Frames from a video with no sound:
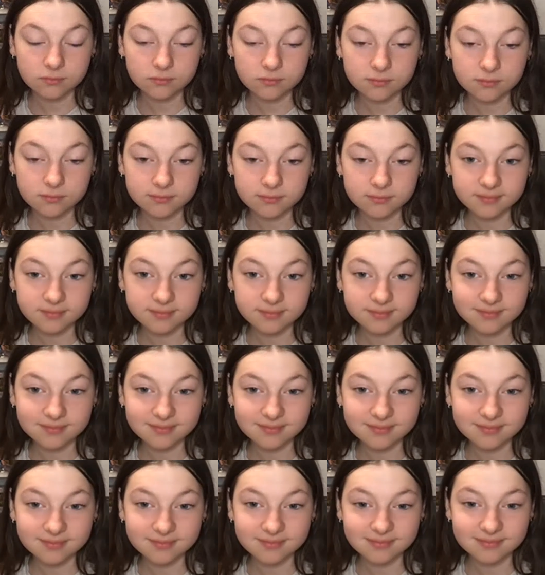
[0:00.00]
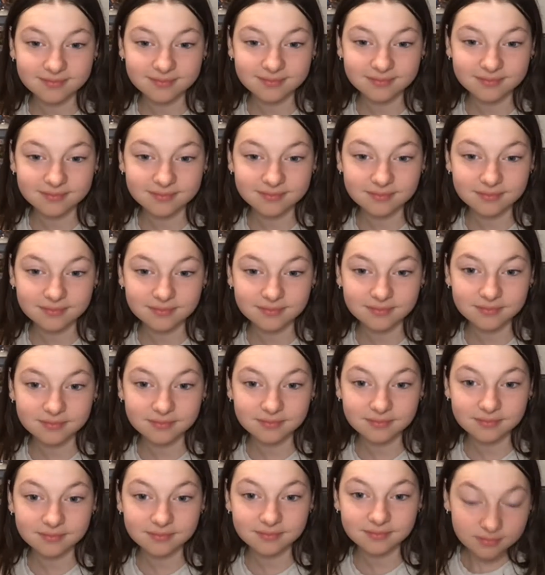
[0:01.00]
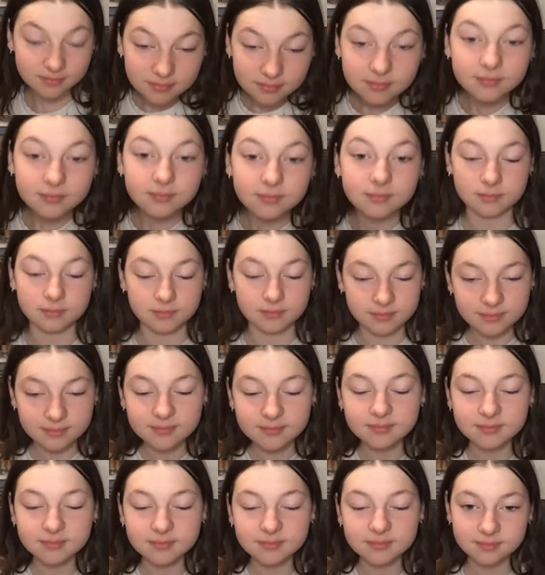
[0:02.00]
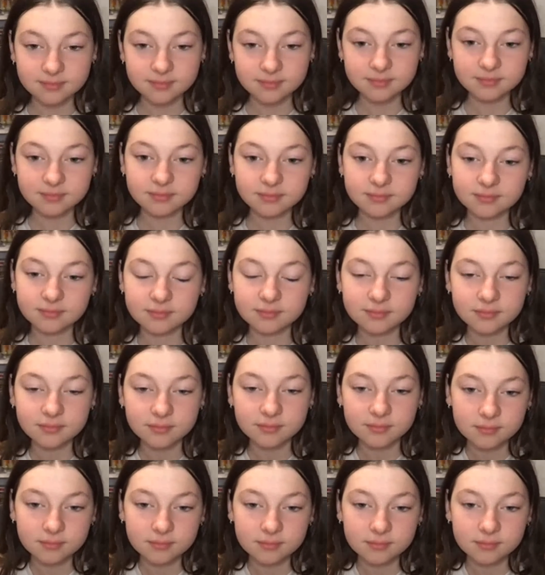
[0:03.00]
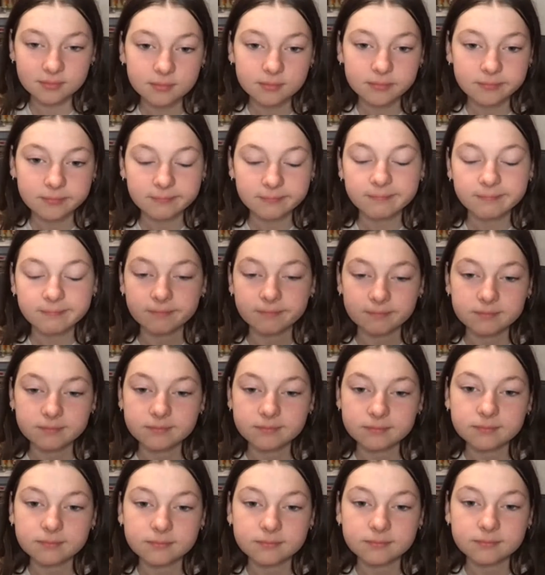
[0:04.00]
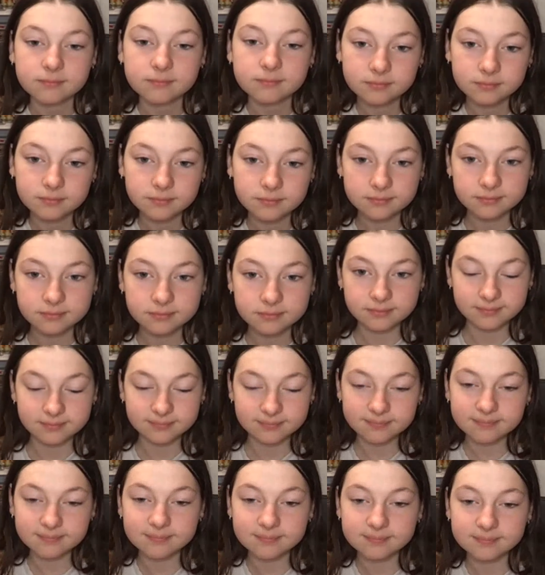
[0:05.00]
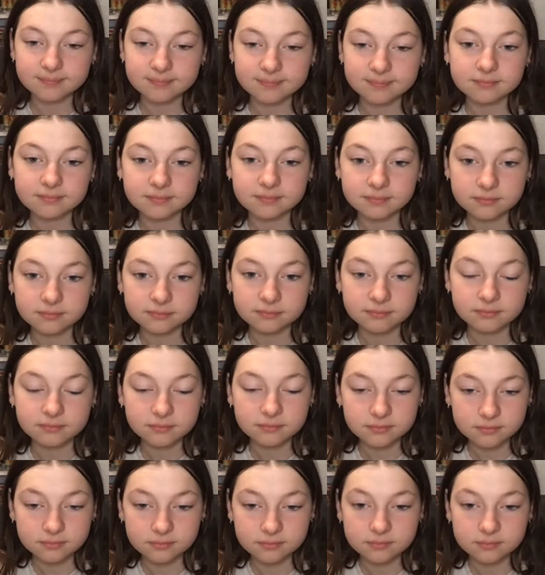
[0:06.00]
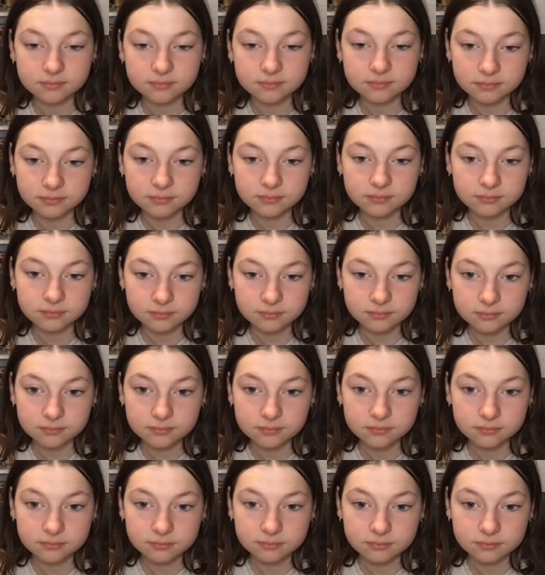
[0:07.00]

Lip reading: The person shown says nothing.